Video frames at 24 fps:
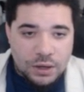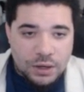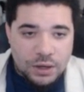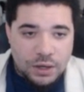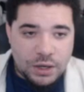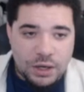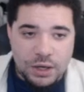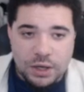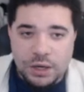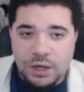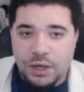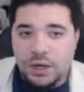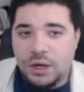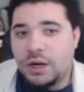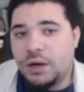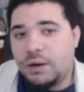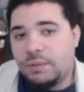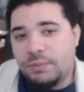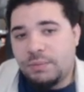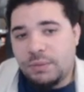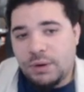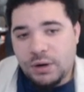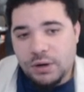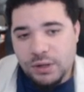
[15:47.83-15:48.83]
Oh,
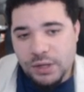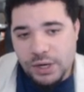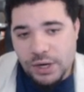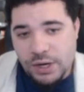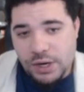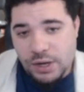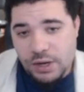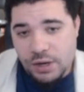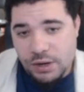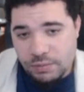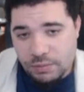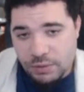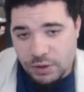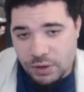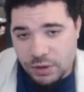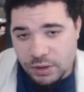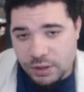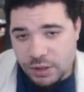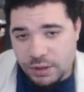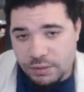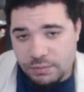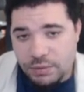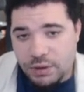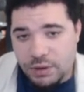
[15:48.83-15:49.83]
Merlin,
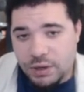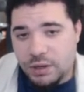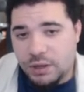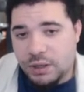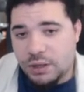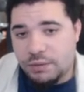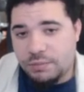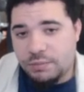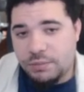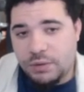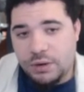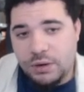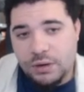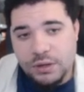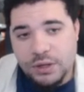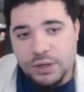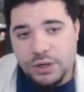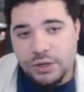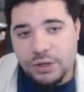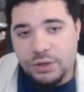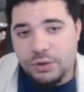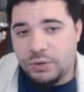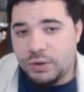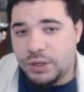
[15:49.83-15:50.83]
Merlin, Merlin,
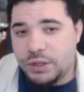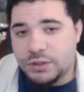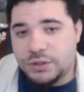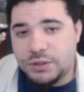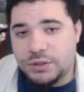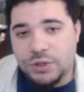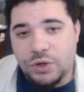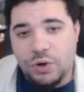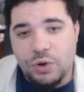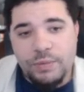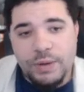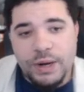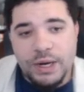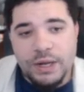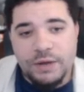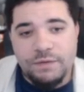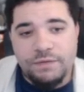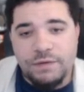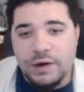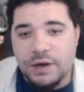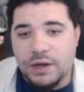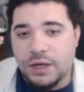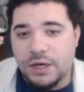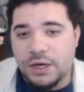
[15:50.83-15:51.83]
Merlin. You need so many
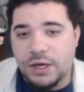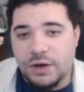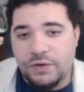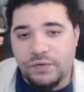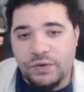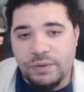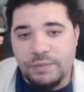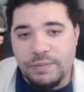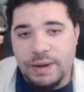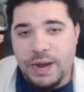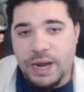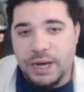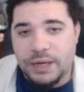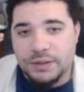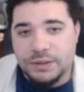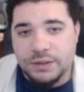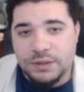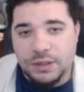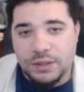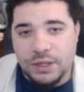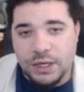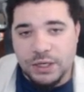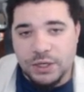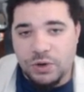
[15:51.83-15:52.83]
fucking different mat,
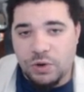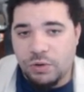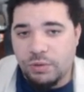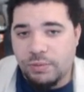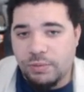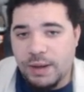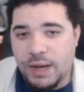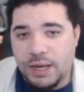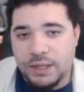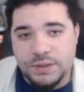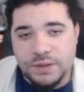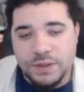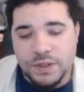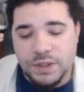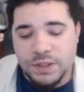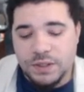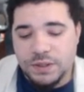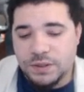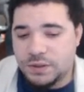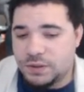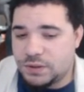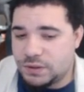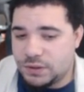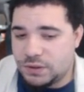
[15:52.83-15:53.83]
like gold mats. It
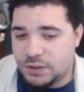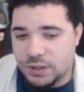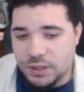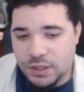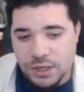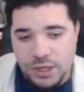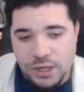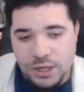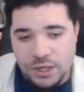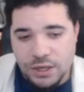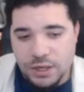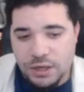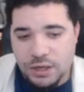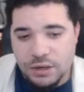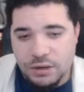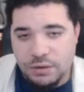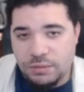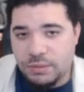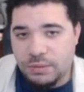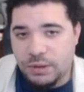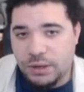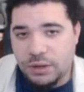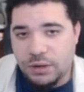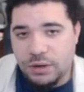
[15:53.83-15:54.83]
is, oh
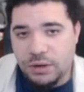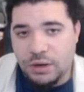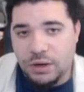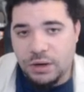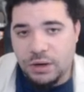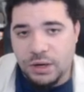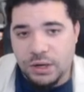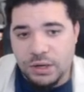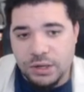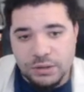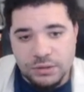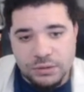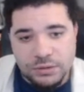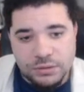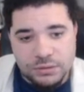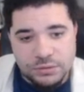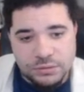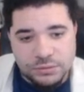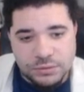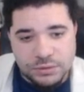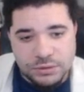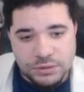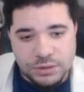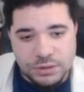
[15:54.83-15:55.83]
my God.
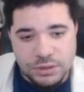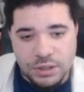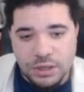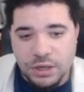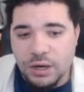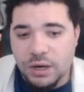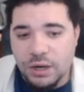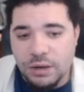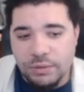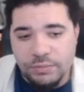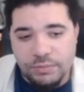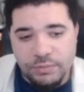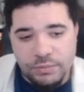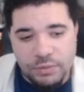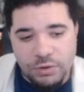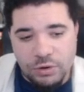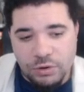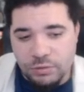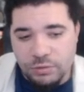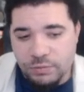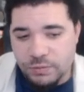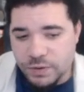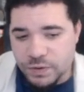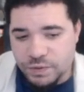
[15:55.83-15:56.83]
Oh, um, it
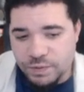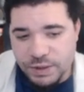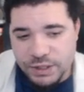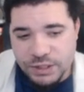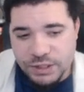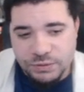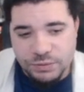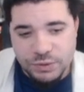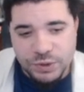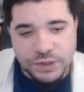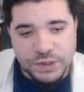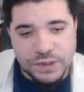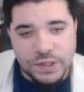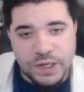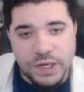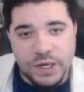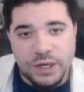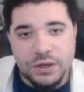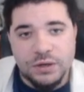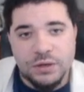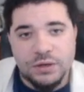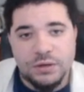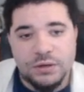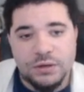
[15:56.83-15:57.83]
almost makes me sick.
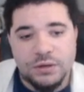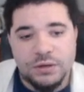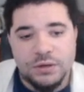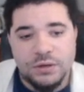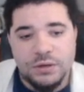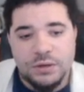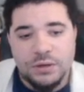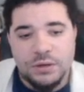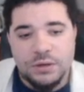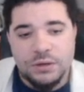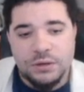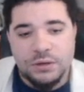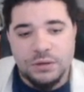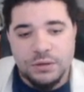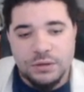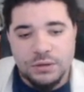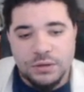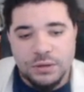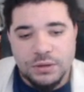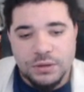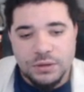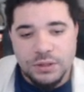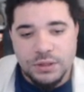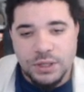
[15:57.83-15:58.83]

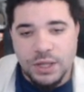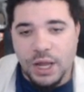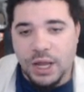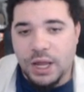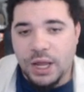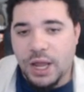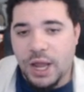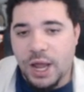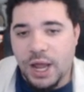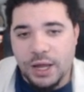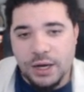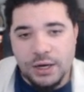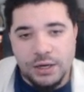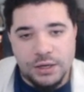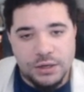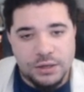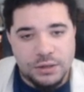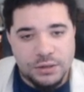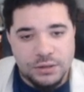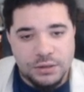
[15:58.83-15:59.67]
Dickhead.